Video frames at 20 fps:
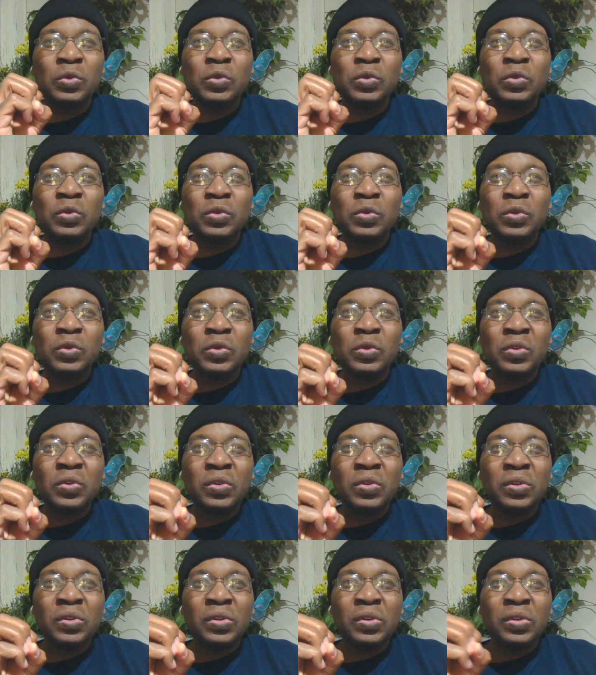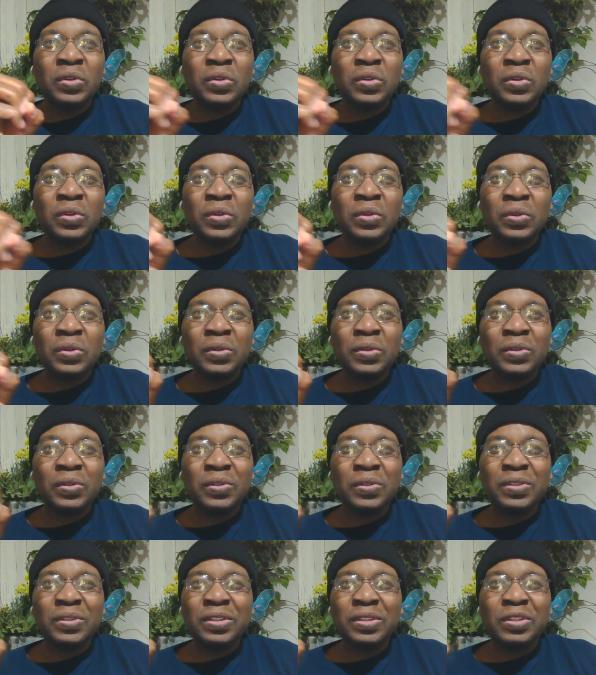
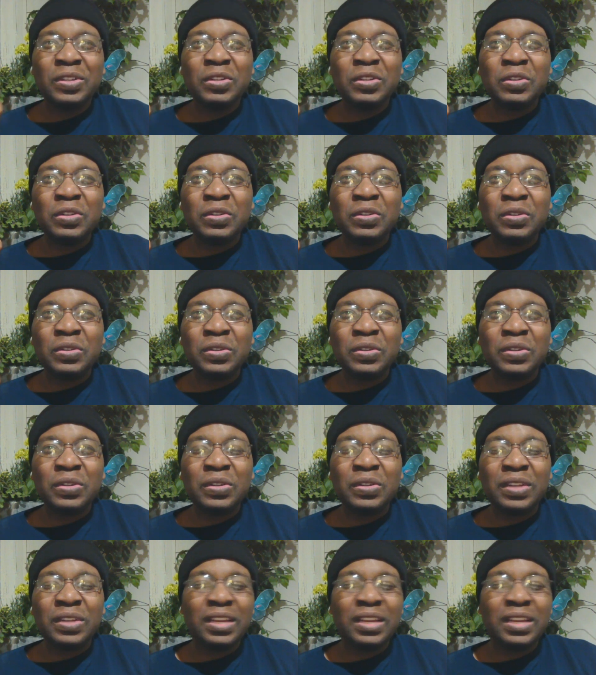No one is speaking in this clip.